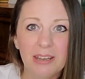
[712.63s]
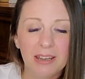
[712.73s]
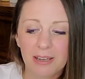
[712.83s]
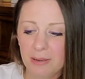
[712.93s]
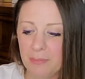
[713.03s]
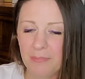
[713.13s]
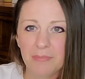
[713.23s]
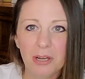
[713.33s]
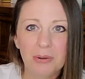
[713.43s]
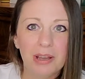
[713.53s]
um,
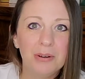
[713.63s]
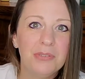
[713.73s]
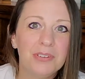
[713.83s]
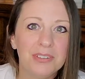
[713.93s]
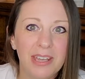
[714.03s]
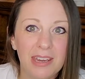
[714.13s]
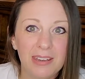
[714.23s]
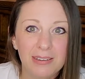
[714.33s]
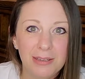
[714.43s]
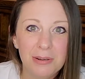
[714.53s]
go out over the
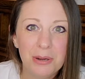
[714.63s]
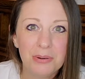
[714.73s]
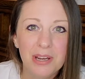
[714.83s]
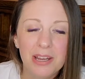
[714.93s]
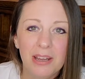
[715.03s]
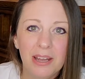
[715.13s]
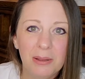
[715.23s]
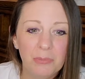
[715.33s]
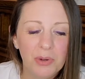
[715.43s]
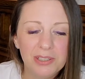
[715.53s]
lake. You know,
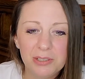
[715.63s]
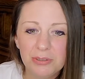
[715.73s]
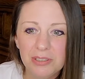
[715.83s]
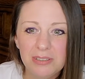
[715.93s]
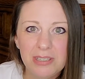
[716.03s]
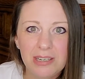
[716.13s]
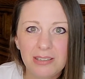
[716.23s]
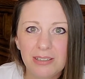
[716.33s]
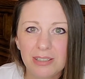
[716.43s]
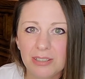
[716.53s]
um, one little good
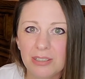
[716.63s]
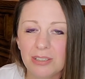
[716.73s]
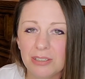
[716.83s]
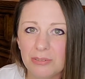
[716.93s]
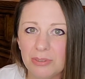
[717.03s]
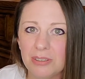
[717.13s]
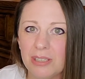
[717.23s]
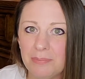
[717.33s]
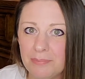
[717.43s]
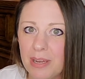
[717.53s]
deed could could
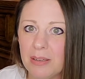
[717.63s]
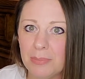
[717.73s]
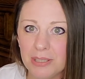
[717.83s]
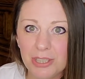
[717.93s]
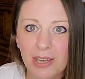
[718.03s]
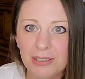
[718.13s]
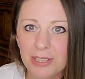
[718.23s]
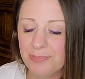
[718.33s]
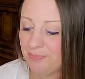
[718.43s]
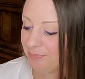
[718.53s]
really make a big change.